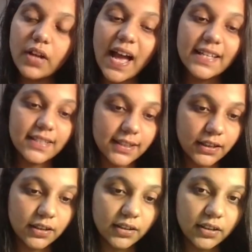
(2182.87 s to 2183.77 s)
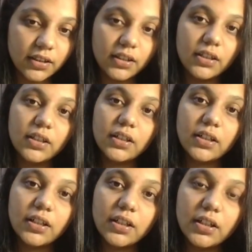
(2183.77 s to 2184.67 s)
acid
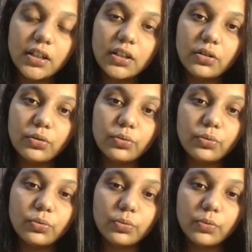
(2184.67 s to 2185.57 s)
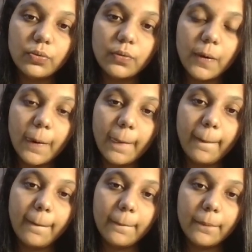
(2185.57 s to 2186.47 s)

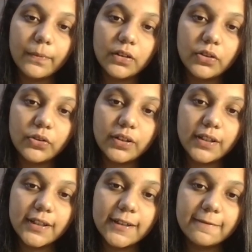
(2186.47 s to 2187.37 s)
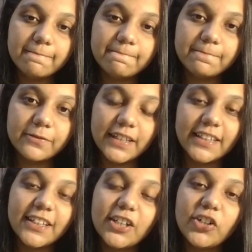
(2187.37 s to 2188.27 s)
to, okay, fine.
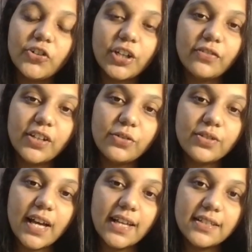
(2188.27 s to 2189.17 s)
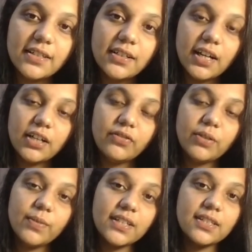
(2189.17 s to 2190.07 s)
Okay, we use acid and we
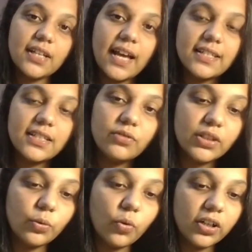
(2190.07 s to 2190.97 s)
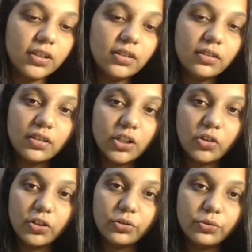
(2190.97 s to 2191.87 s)
mix acid with the water in
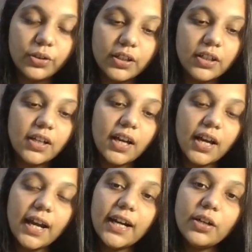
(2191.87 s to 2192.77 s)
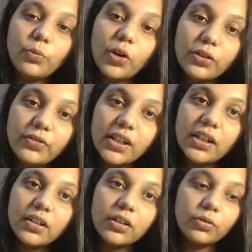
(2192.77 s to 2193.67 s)
order to do it. And what
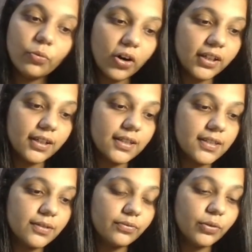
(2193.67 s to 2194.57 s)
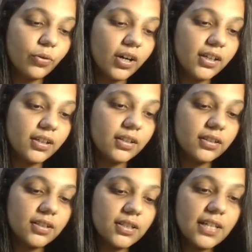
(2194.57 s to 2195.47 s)
we want is, we want
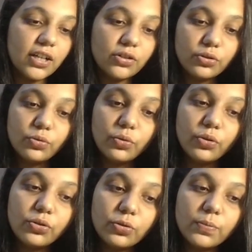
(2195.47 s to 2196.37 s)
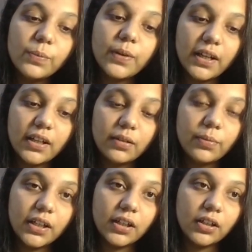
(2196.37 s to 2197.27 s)
this H2O should be
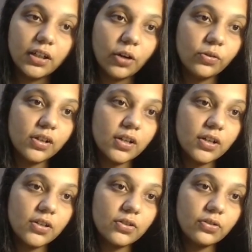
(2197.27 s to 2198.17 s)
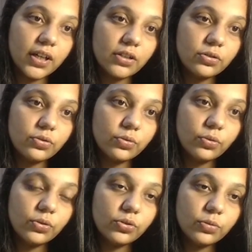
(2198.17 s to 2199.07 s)
breaking it down. So
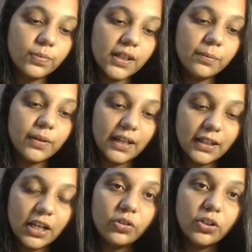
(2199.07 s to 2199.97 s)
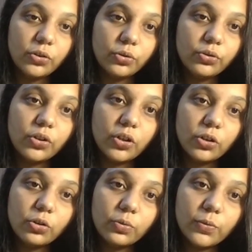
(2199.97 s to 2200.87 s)
H2O should be break down into
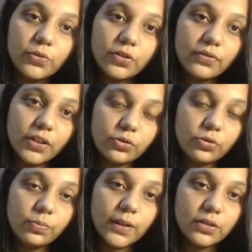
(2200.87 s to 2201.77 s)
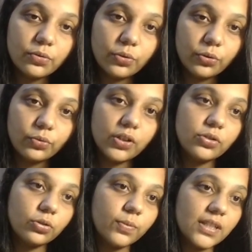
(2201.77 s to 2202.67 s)
2 moles of H2 plus O2. It
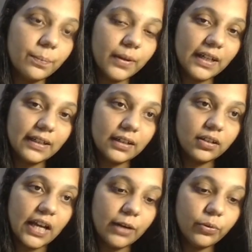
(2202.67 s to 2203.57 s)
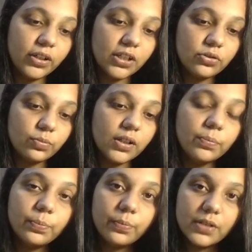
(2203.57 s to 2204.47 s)
should be separated. I want it to be
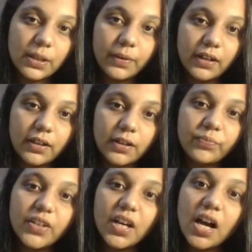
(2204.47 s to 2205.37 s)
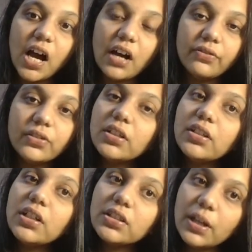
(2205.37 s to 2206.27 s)
separated. After
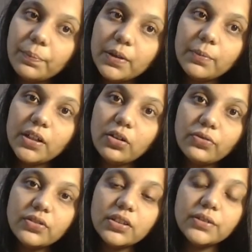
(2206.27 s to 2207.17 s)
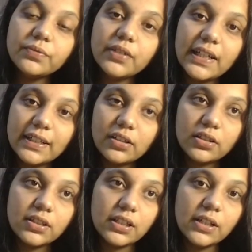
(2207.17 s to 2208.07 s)
the supplement of the
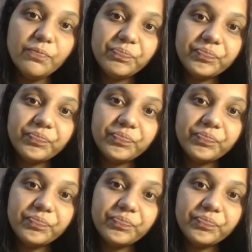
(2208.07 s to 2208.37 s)
electricity